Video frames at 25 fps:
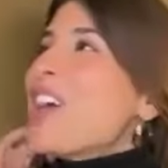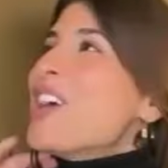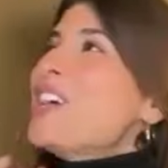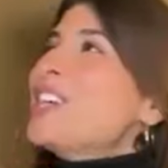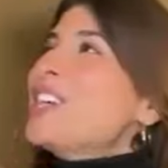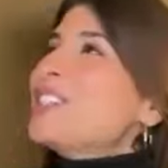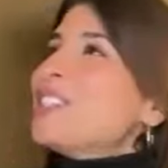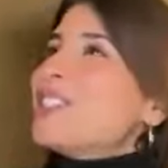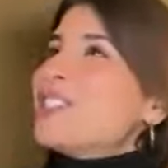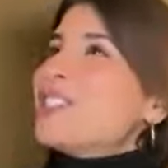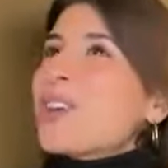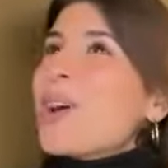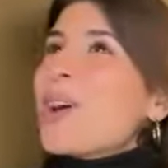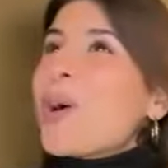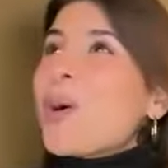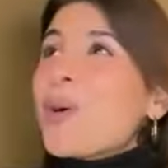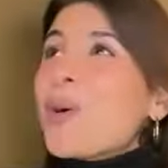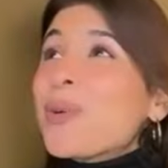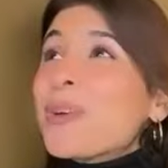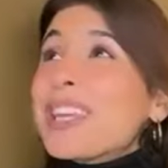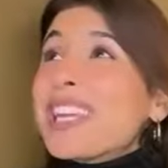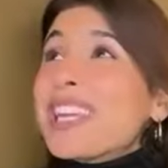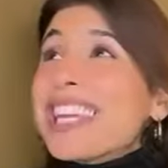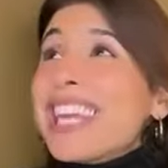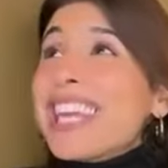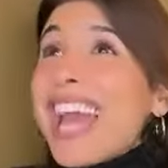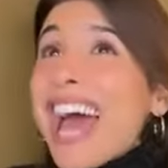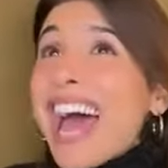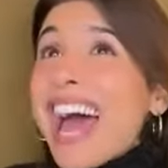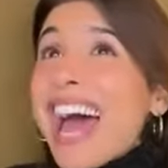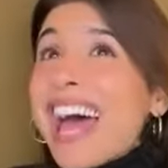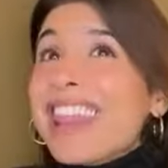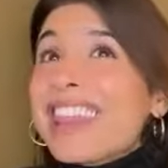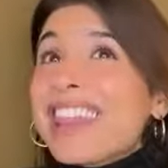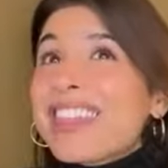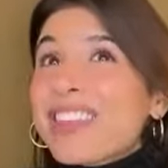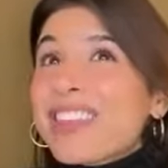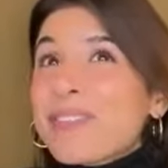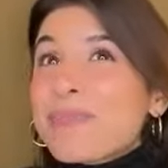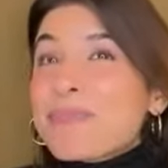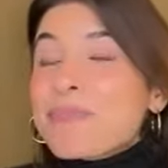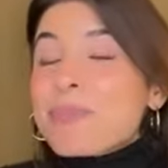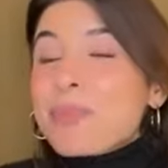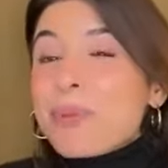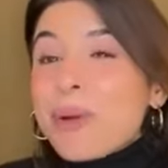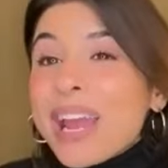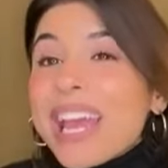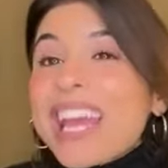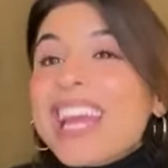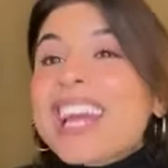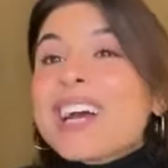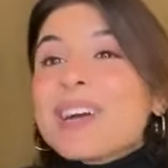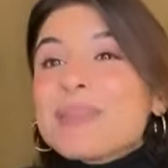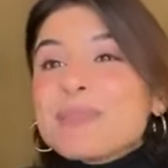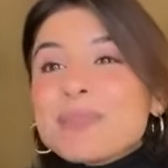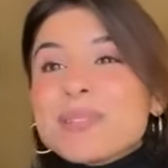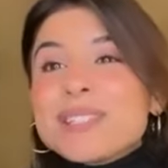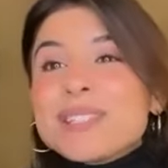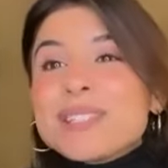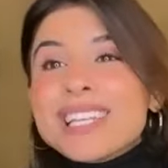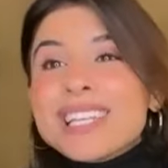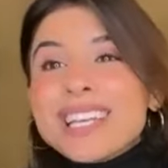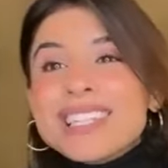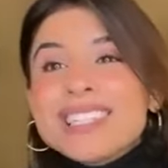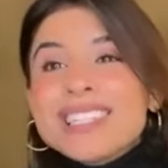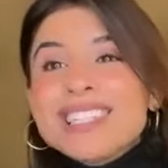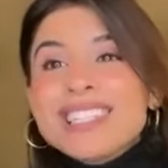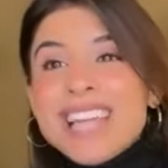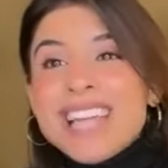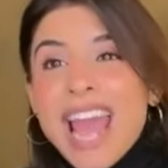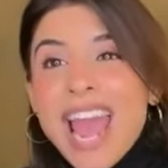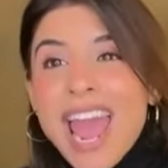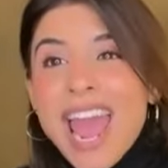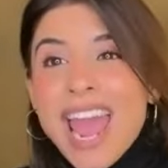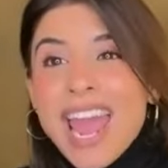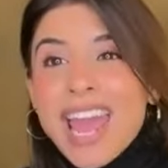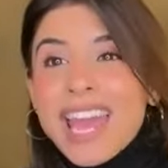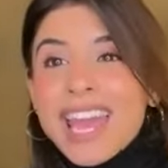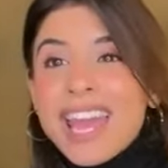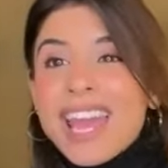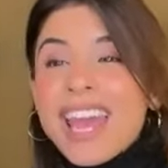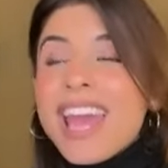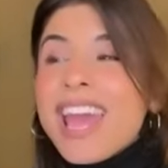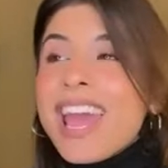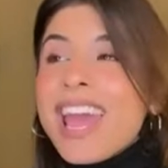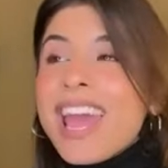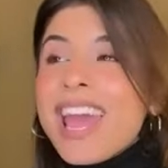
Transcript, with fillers: So, yeah, the breakup scene day.